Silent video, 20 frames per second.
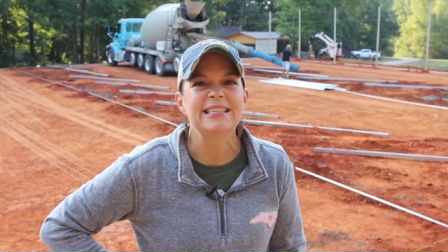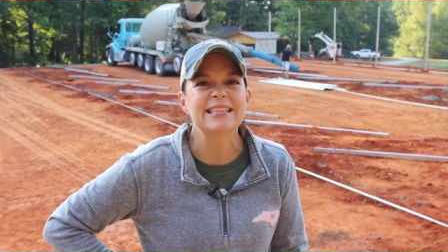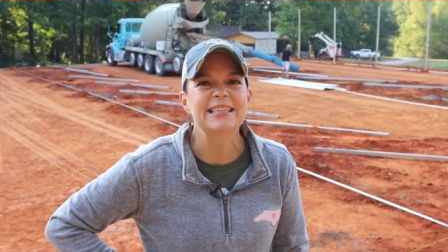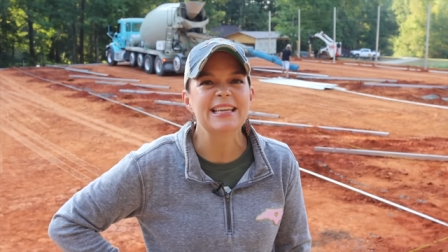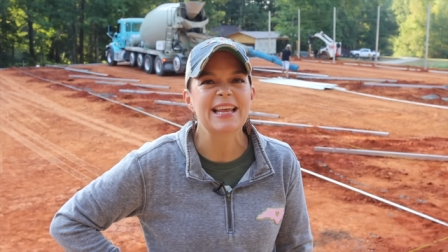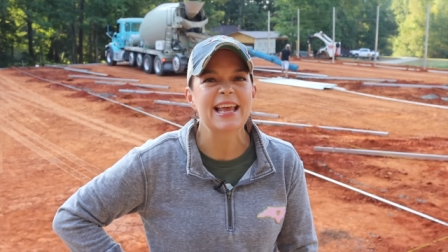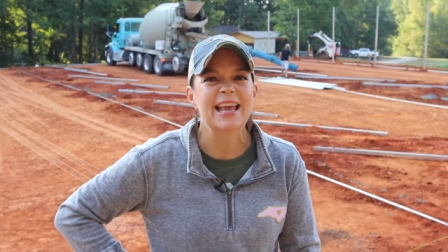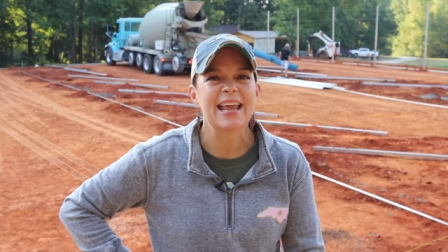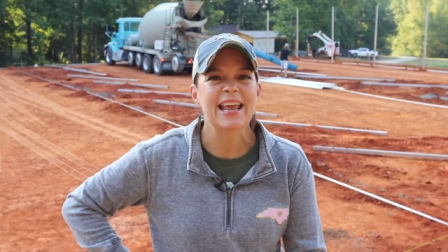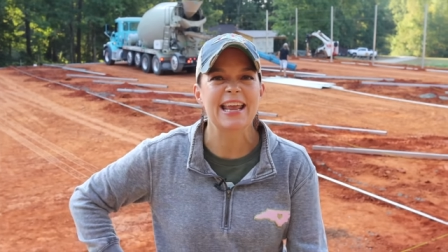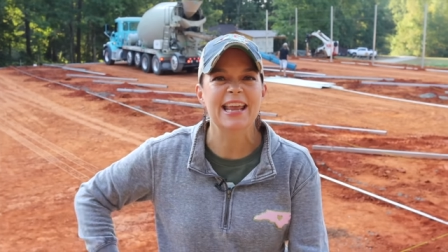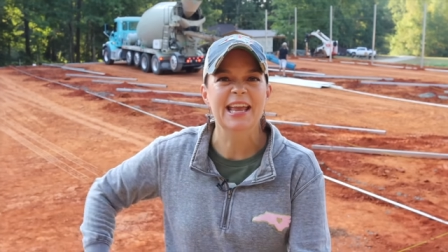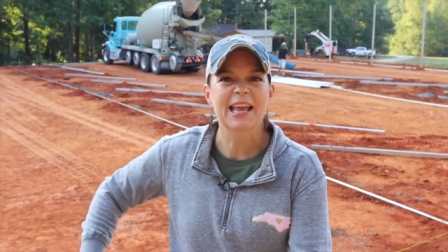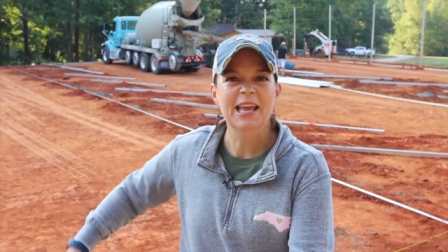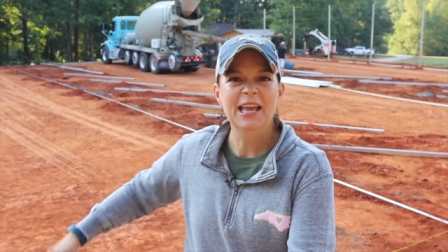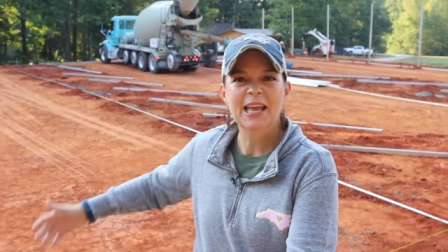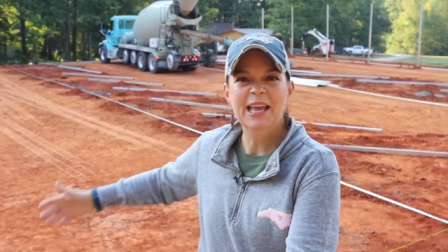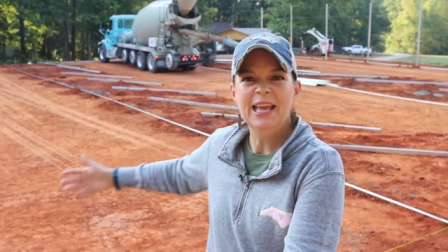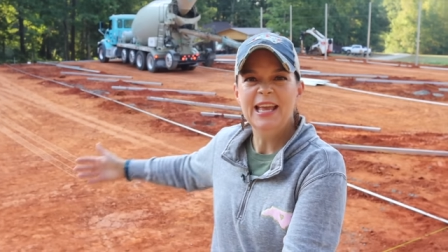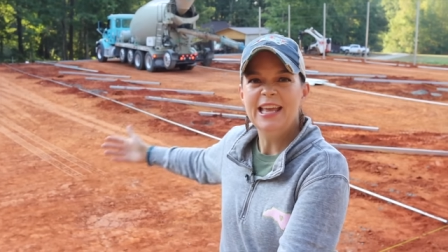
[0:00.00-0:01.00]
Today
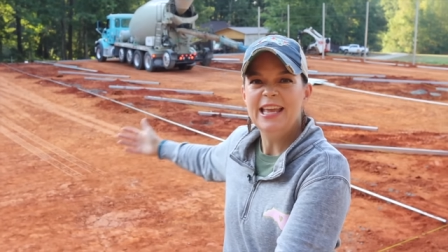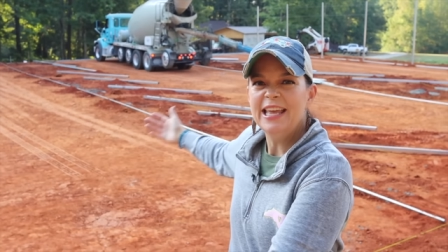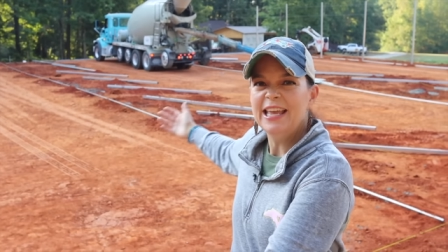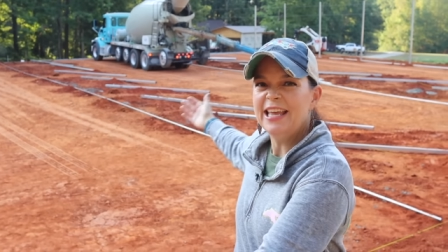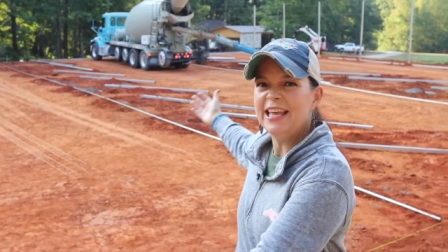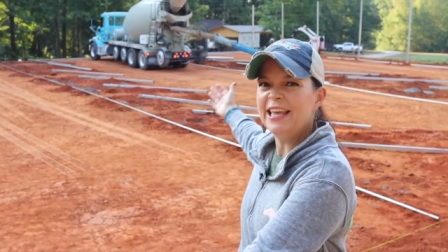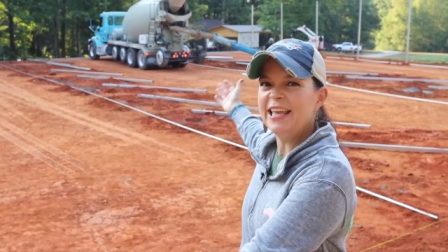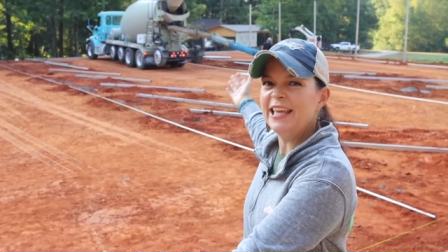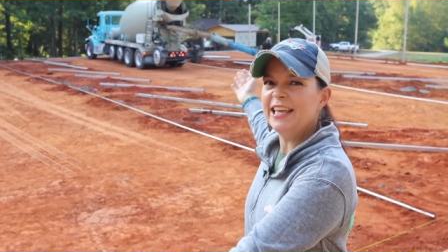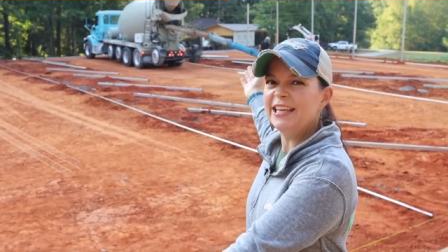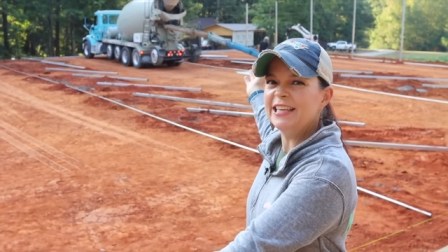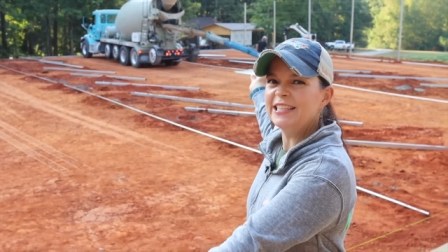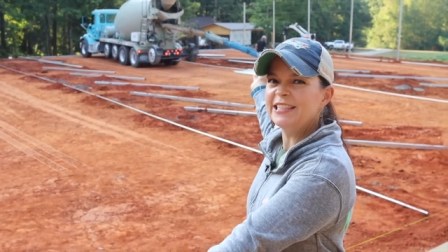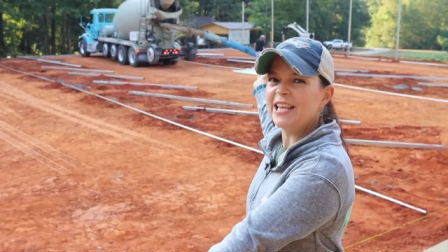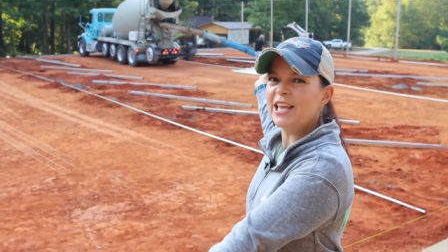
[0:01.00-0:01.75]
is